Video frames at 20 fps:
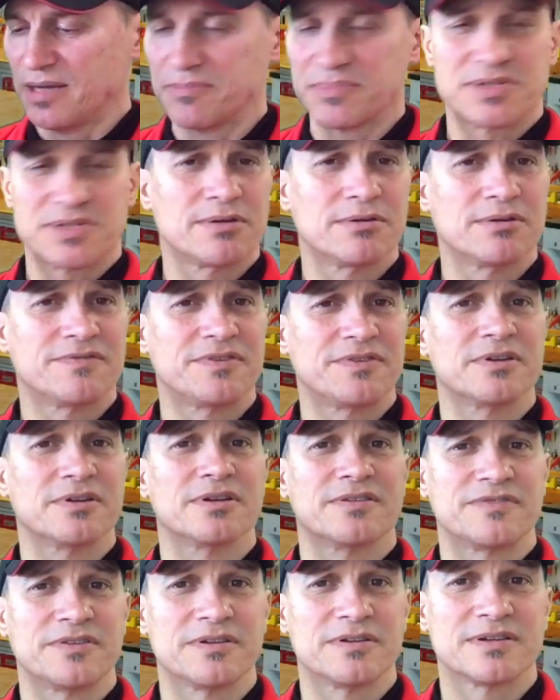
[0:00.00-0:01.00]
So if
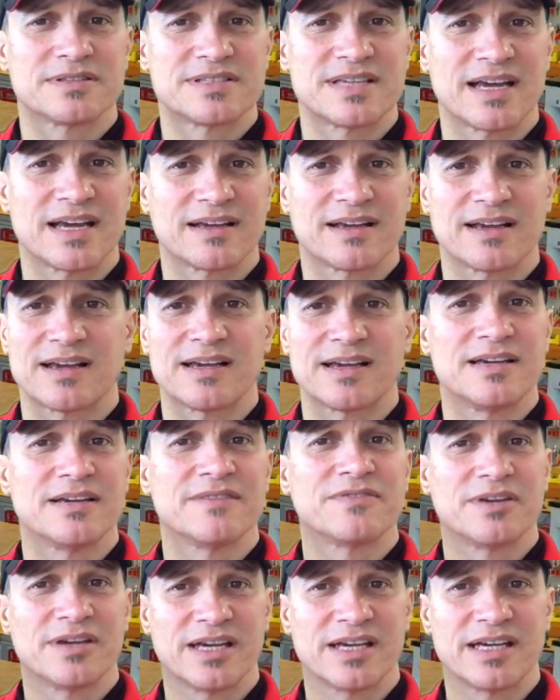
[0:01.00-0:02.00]
you're a tech guy,
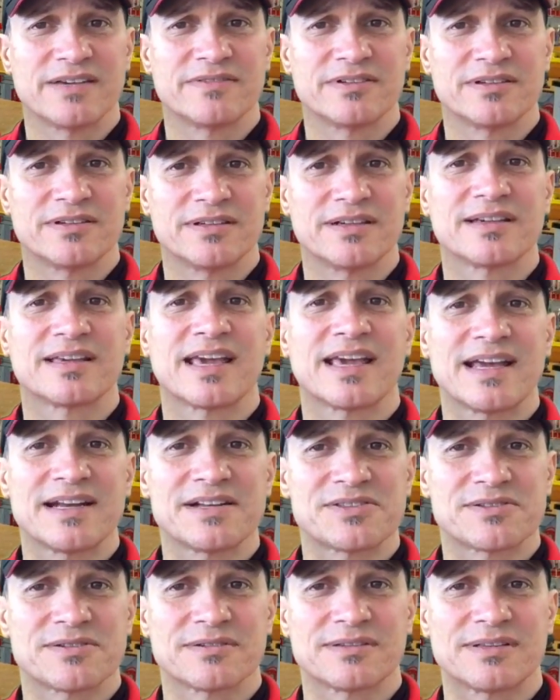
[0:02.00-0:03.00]
if you have a
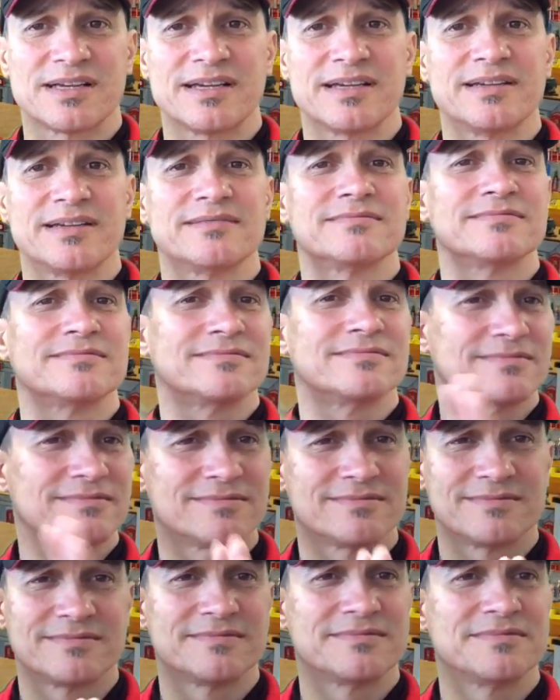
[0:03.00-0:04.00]
canister light,
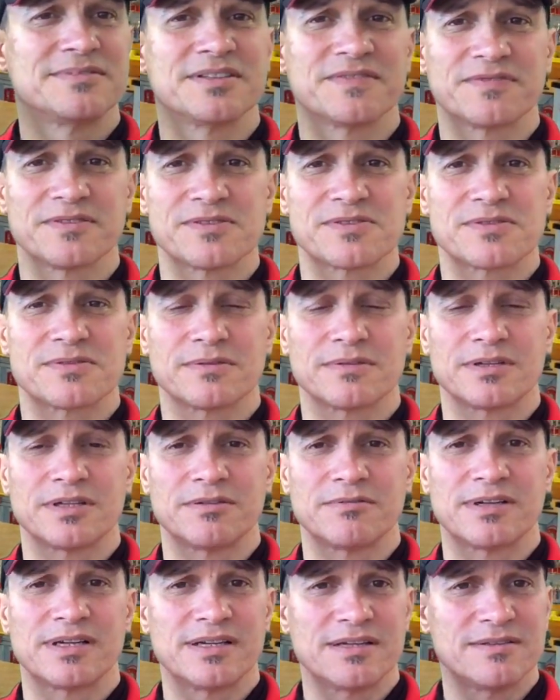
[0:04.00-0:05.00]
different
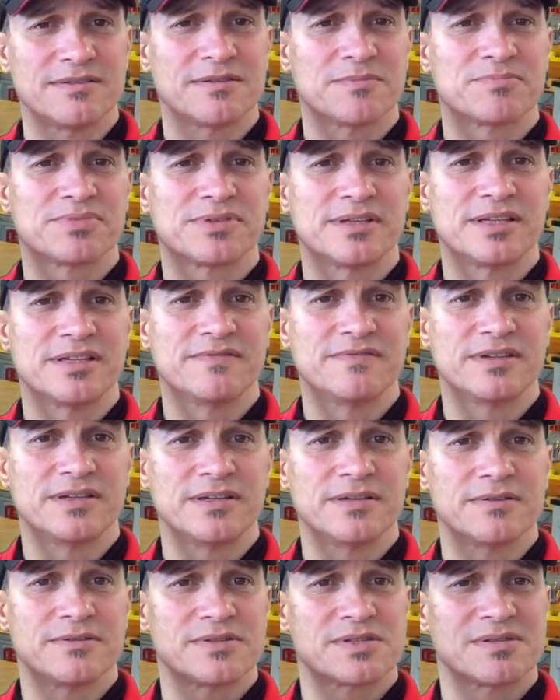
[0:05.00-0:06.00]
story, right? There are plenty of
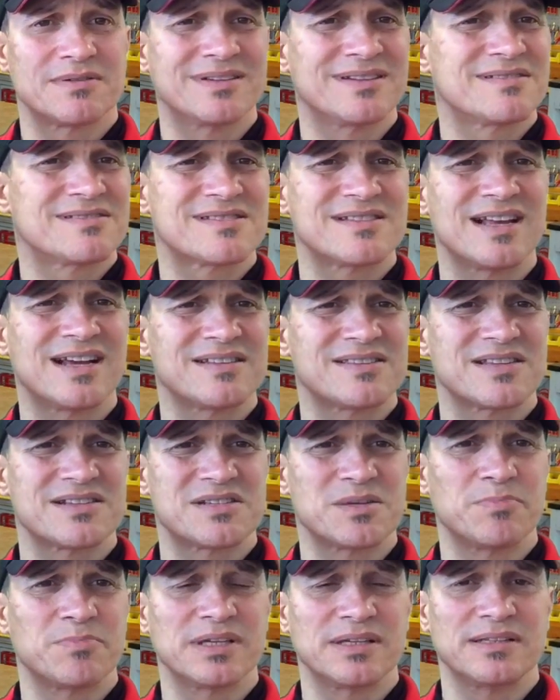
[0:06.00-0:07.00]
videos. It's not
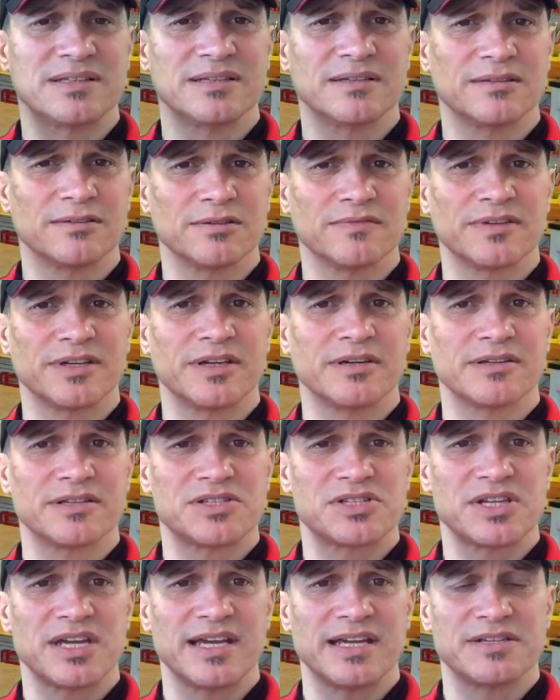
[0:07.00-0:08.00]
such a big deal over here to
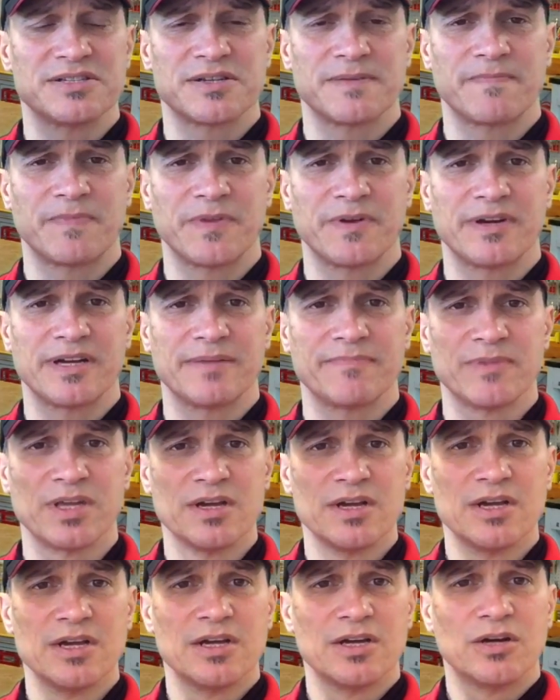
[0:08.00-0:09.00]
change. All right.
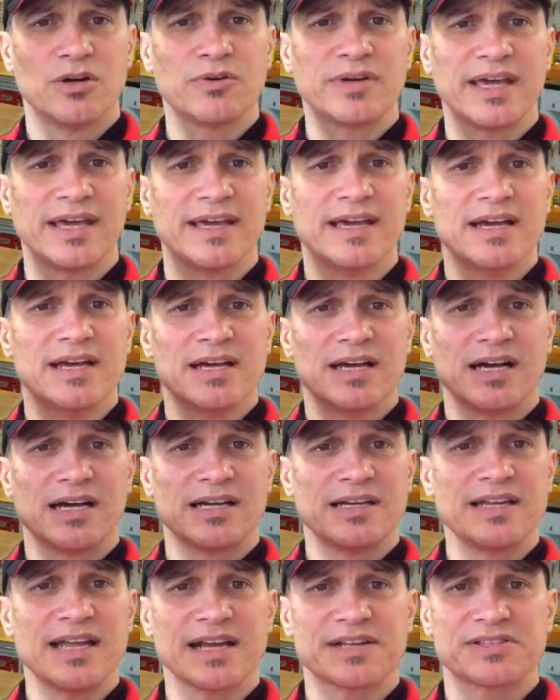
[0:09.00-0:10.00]
Okay.
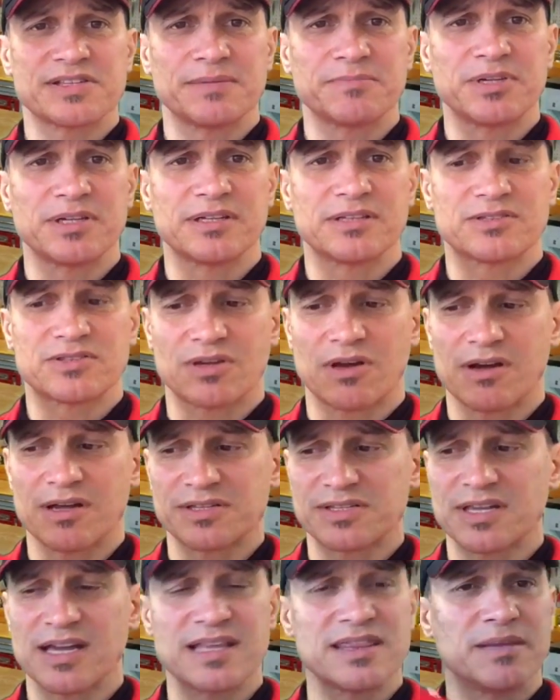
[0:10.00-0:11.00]
Next, I'm going to
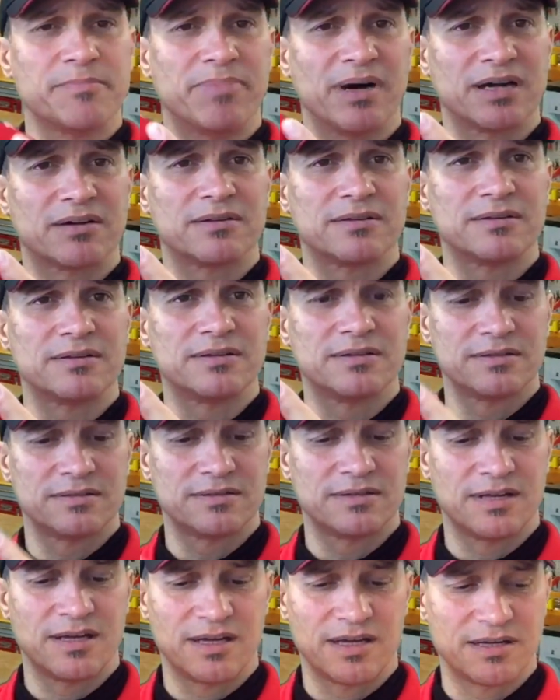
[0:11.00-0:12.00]
toss on the buckle
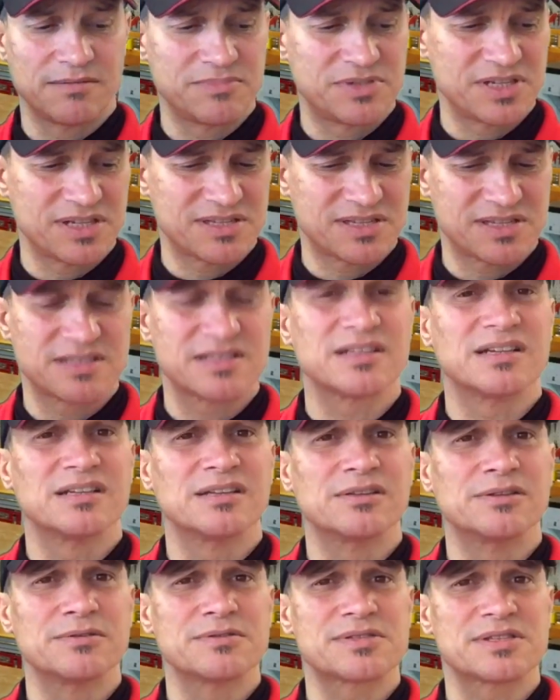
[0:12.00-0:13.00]
just
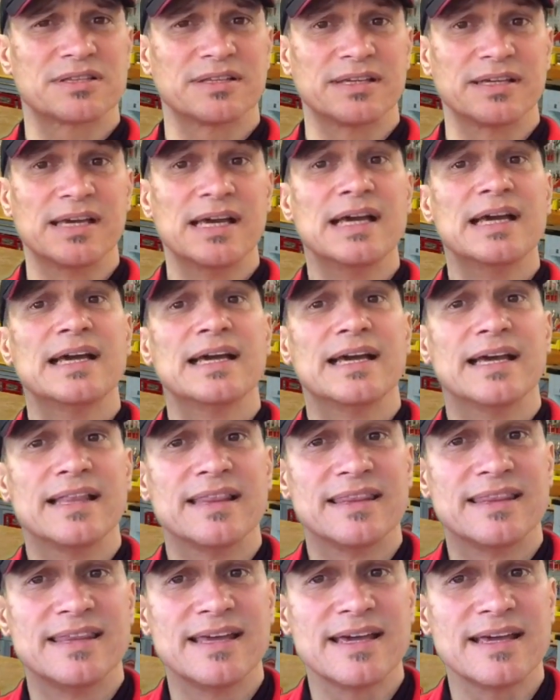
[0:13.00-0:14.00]
loosely,
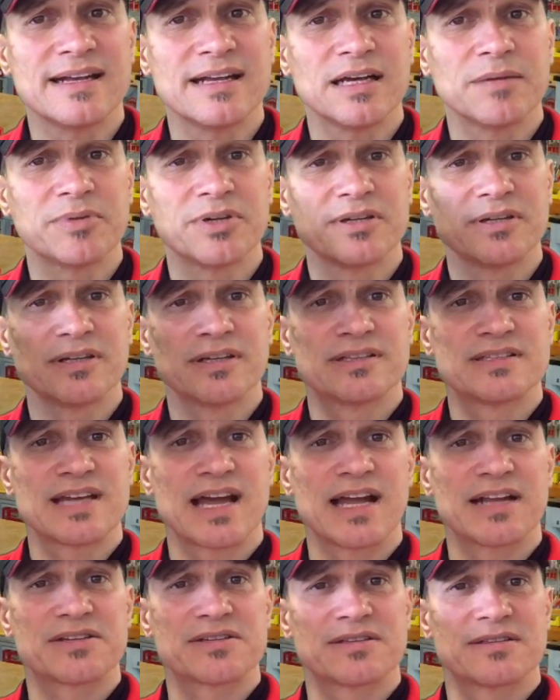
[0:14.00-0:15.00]
and then I'm going to
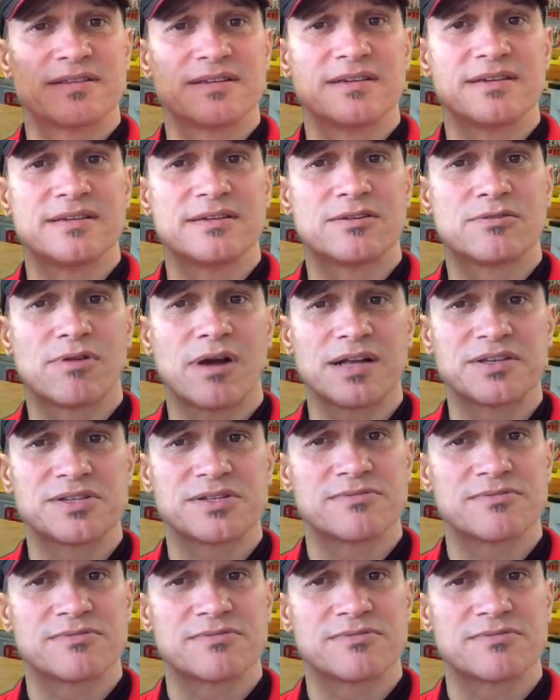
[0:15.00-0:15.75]
attach the crotch